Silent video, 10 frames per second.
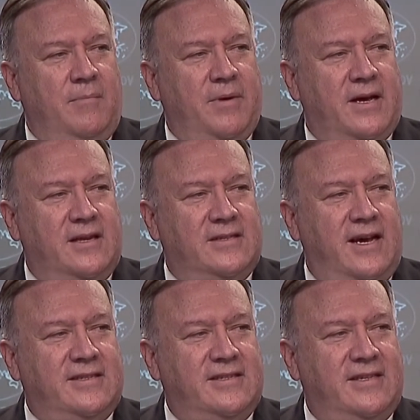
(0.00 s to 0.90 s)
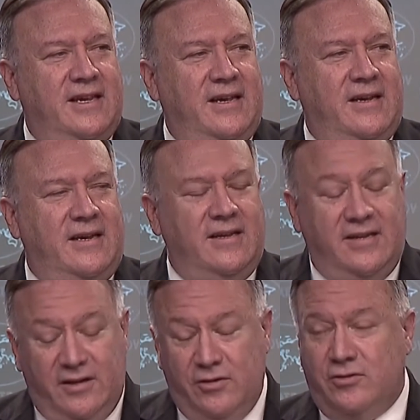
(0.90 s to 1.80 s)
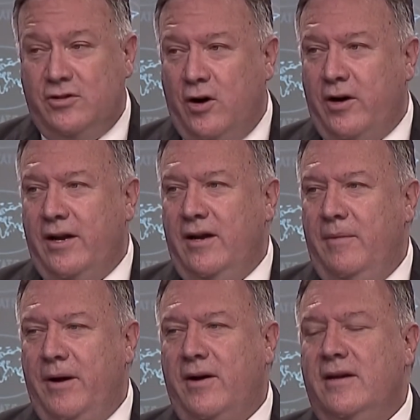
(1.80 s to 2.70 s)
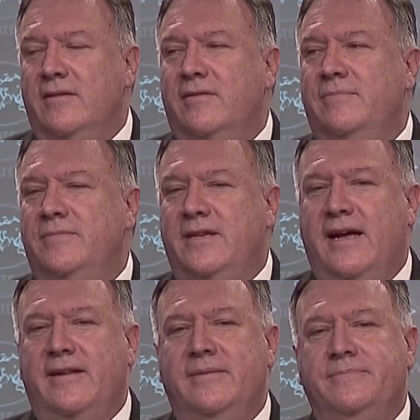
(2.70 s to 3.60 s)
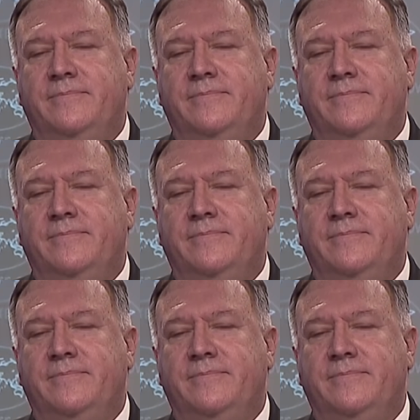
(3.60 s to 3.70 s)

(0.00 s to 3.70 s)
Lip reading: because the ICC continues to target Americans, sadly.